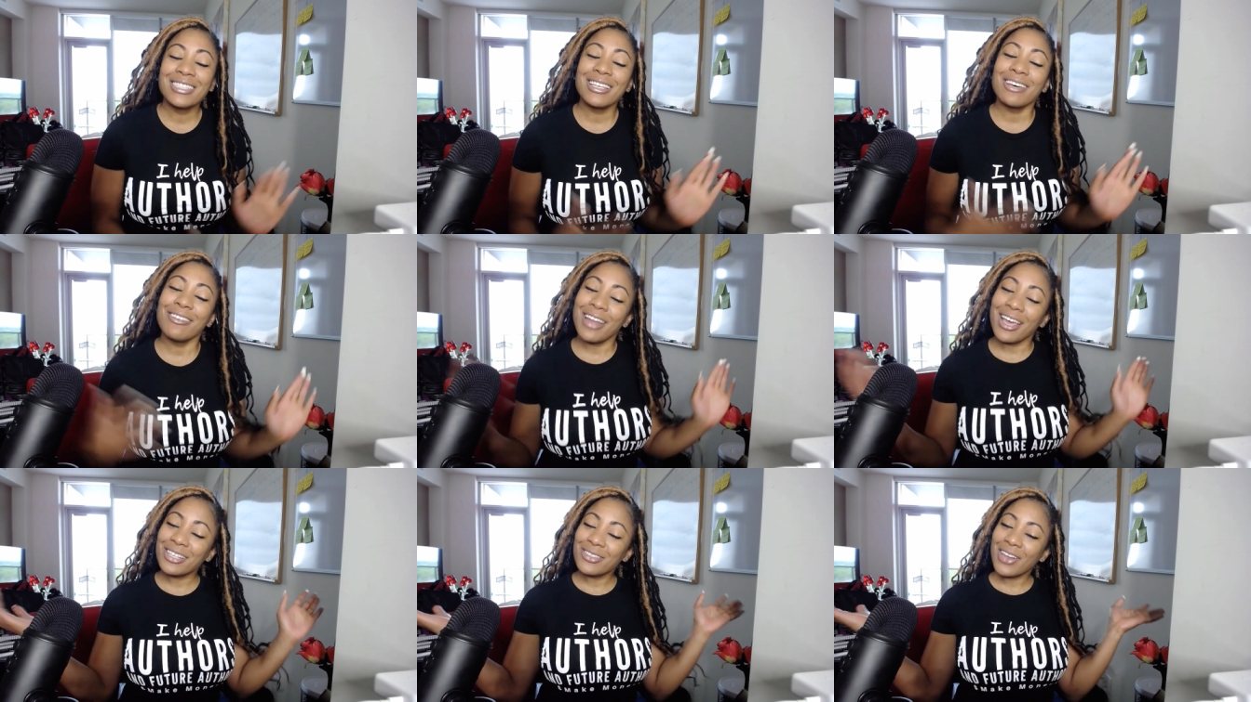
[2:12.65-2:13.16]
So
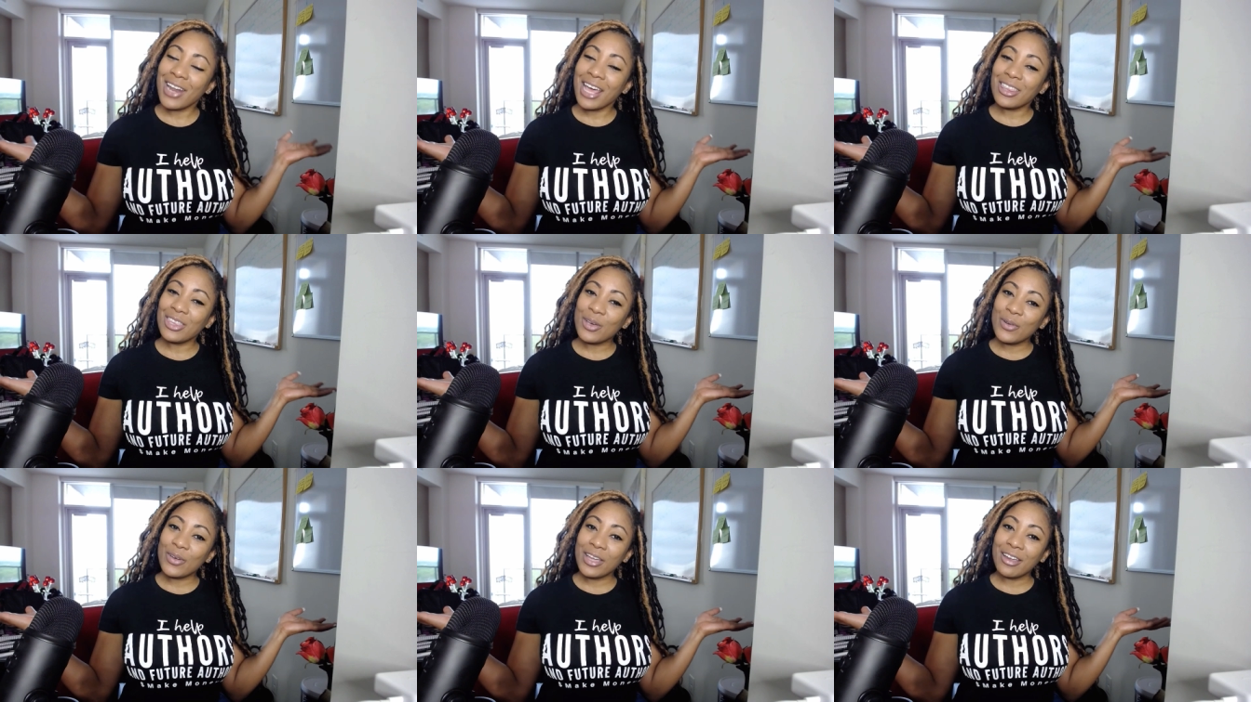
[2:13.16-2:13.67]
that's what
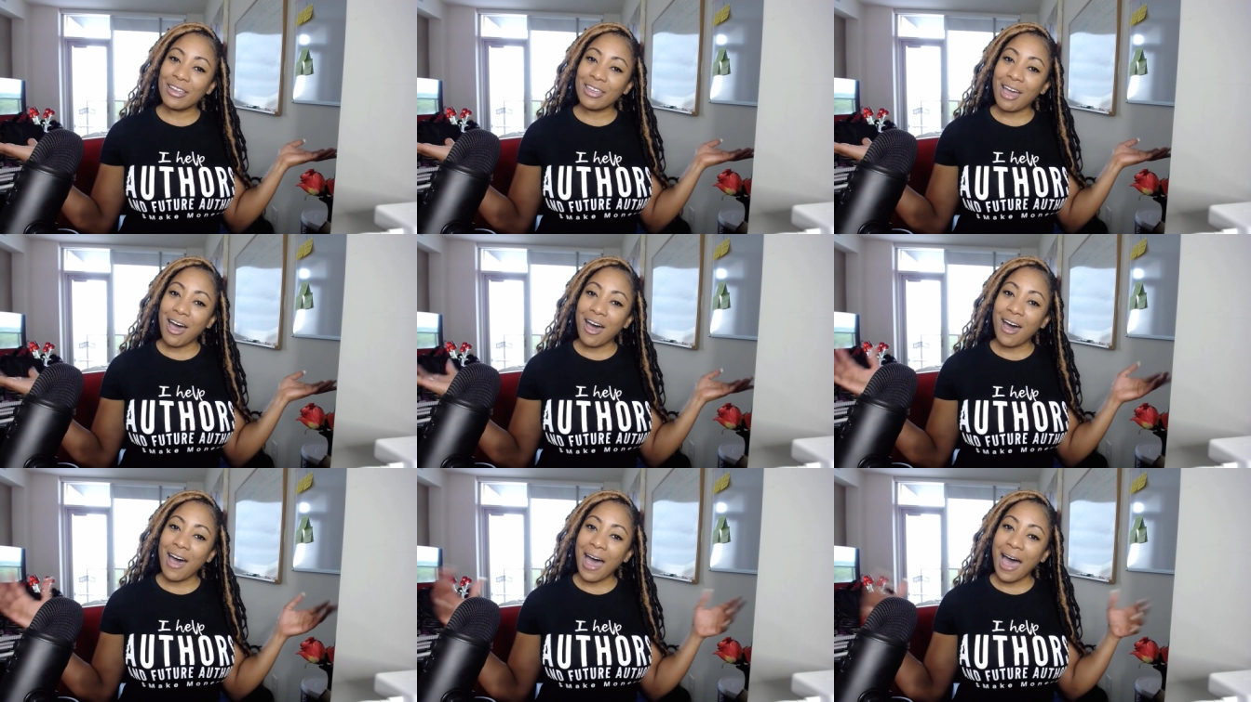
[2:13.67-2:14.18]
I do here,
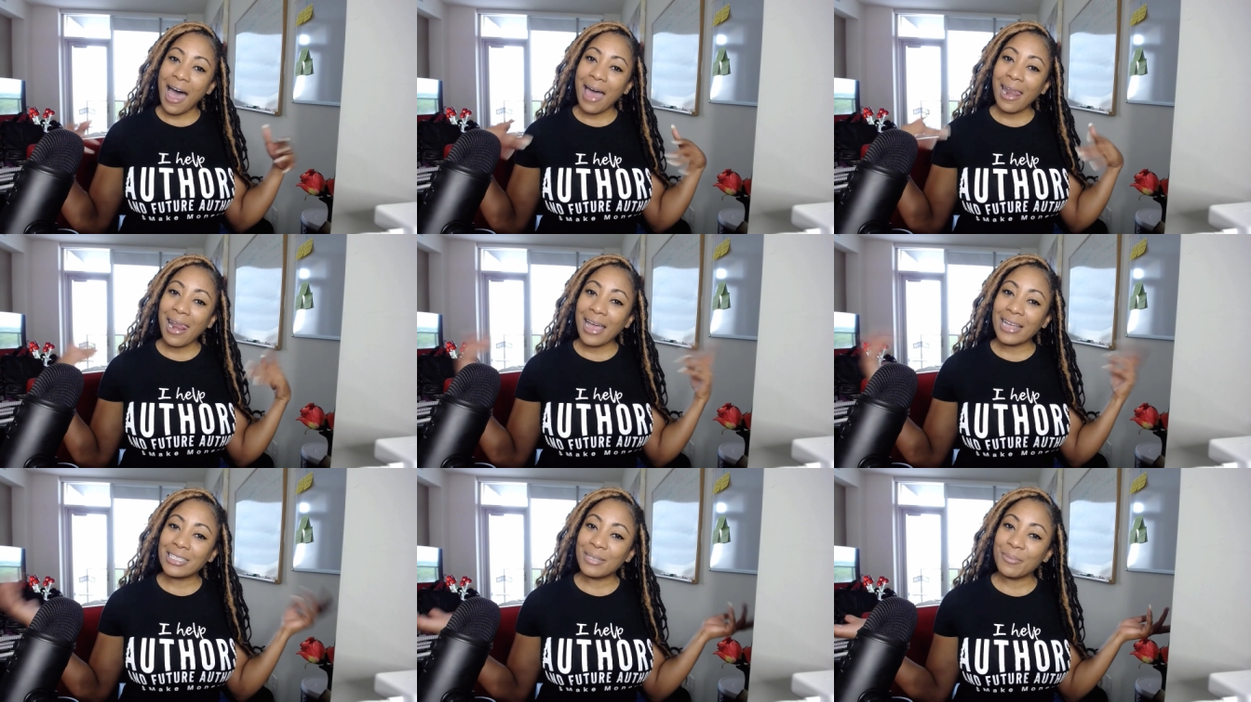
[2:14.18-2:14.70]
y'all. I
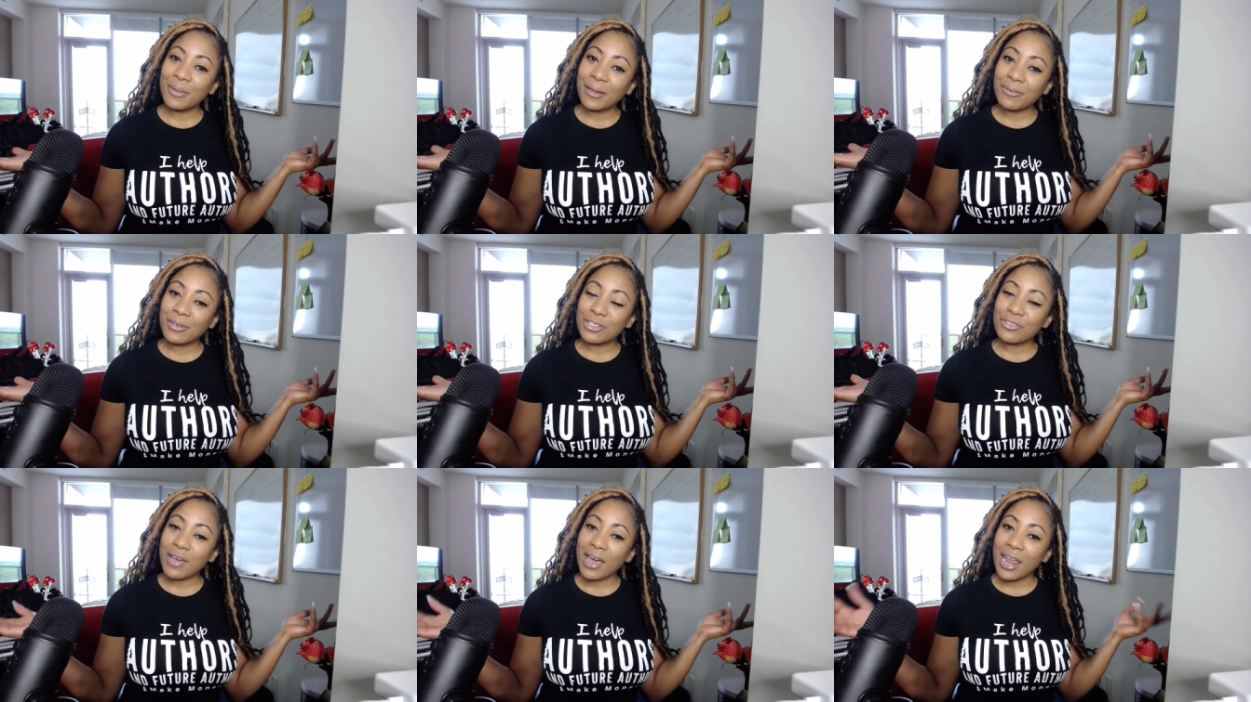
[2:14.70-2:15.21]
like to be
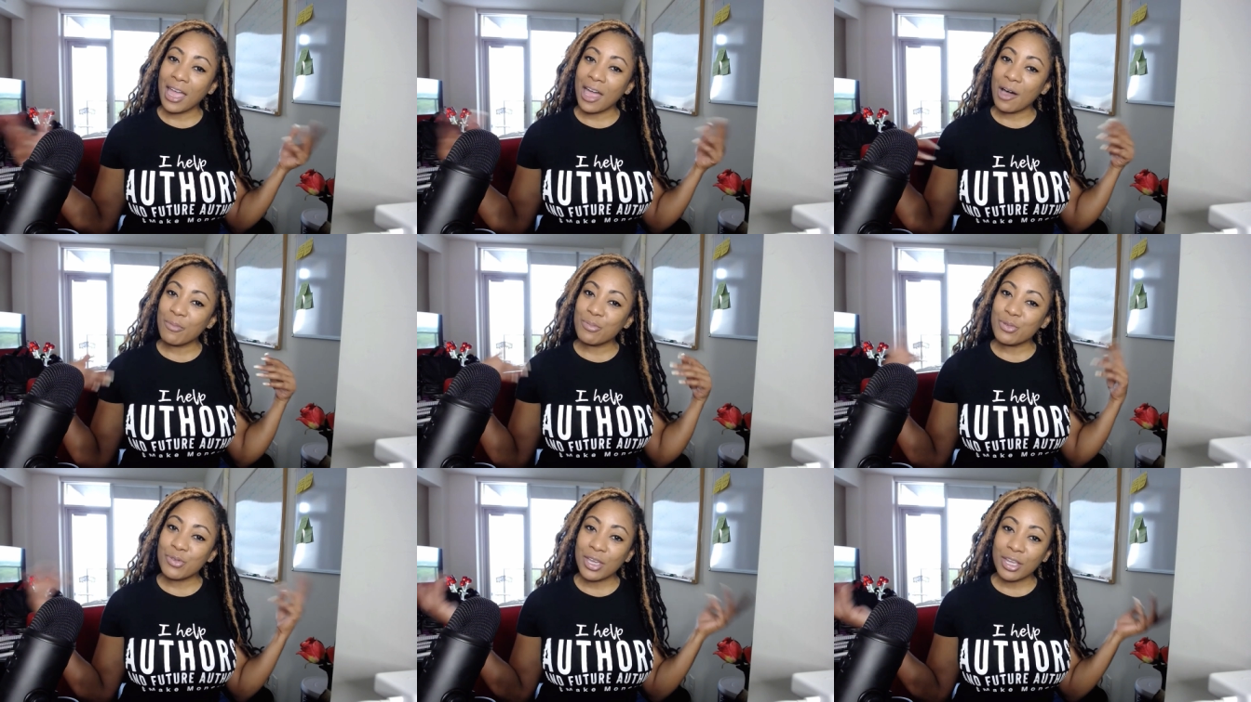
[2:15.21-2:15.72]
able to try to
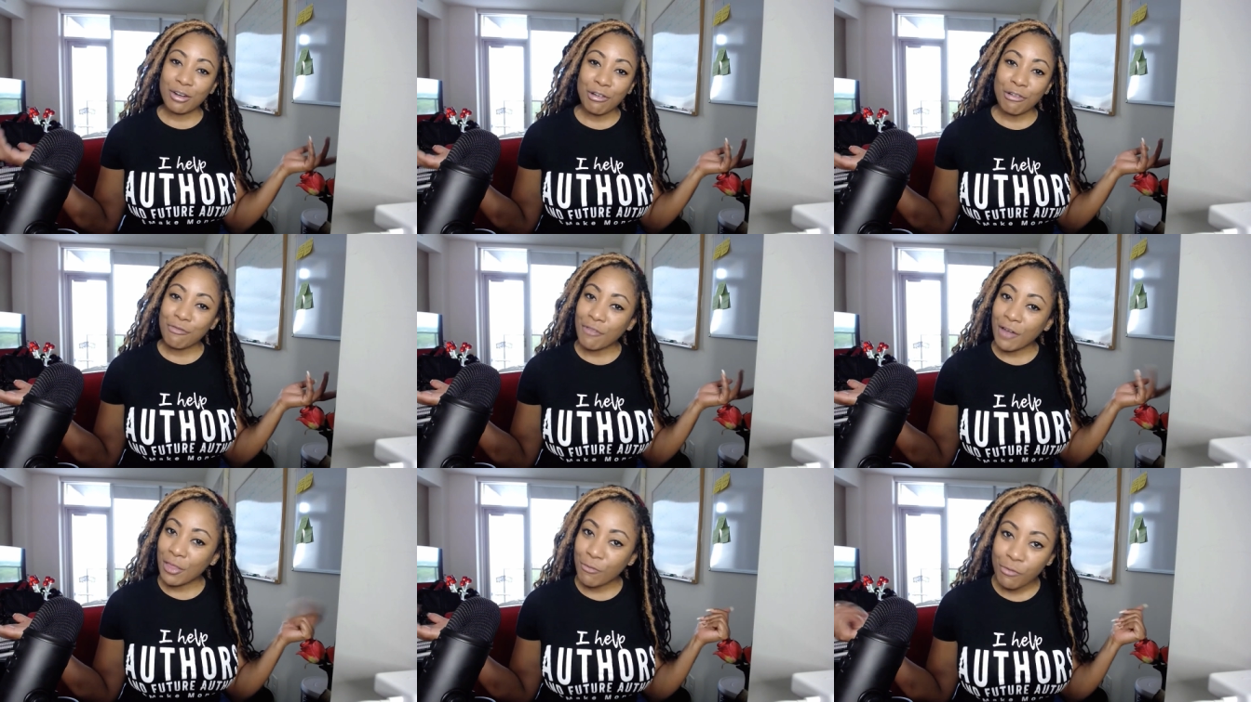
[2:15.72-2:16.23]
help you get on,
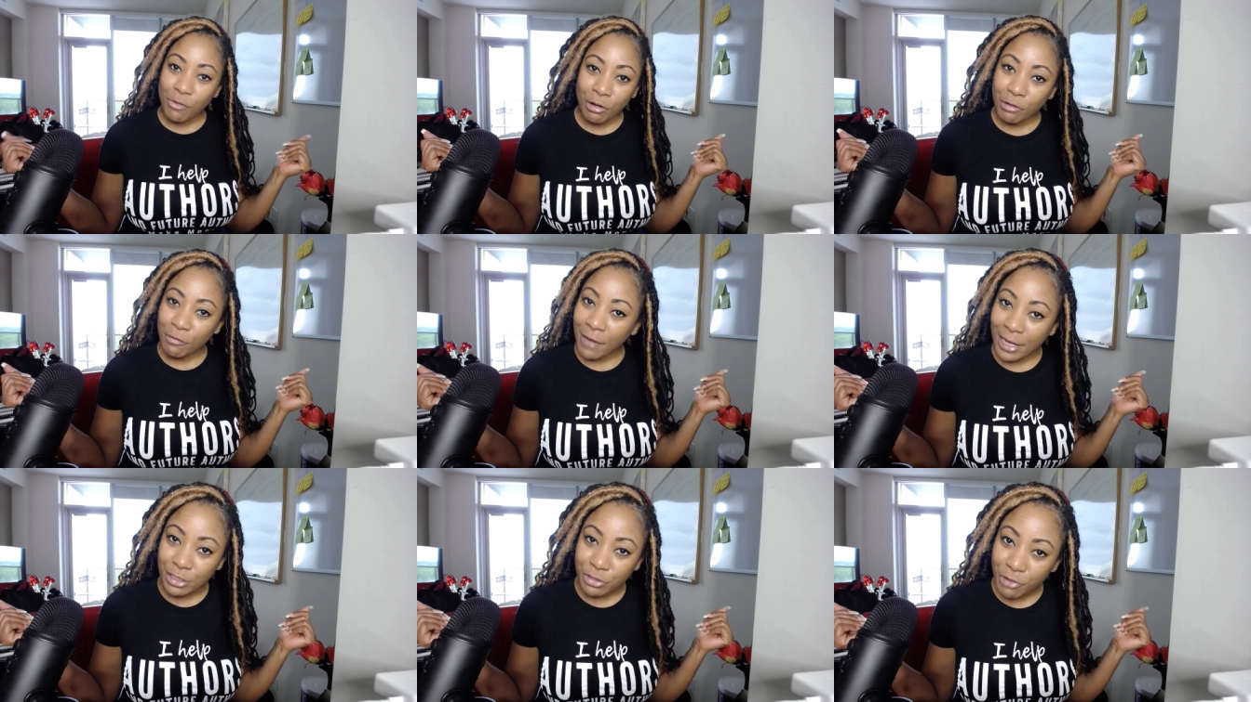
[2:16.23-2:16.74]
on
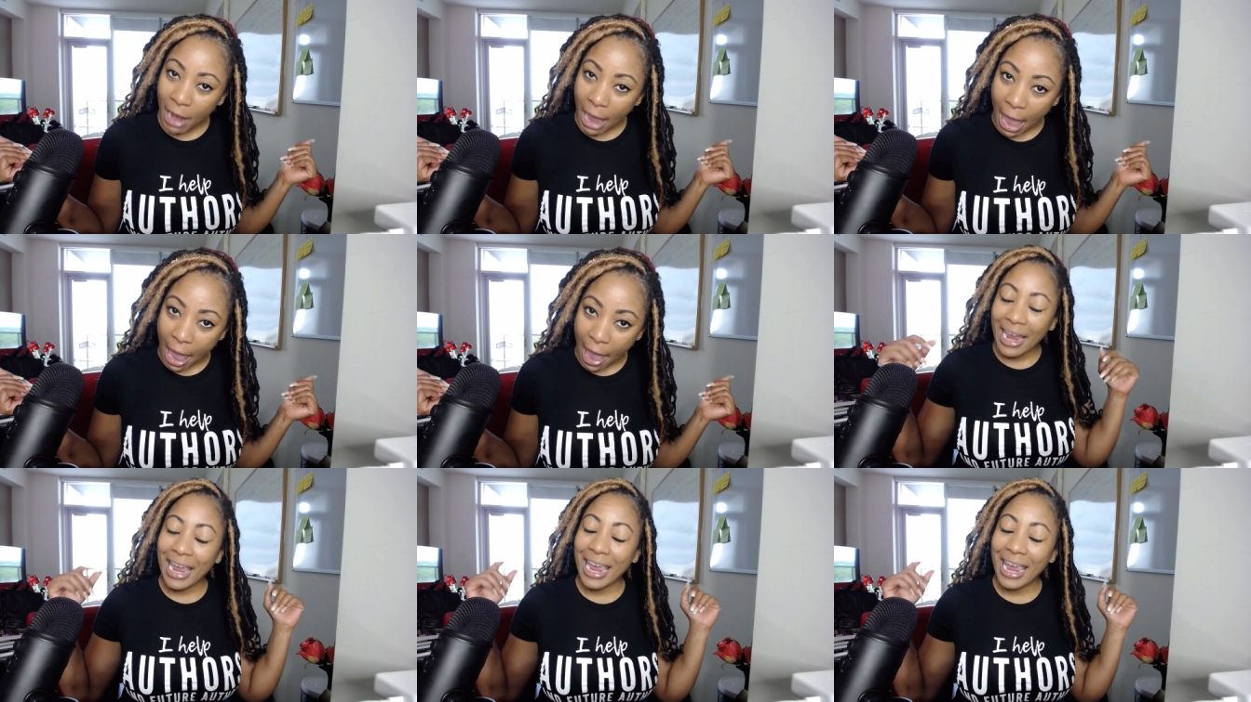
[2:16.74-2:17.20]
the right track.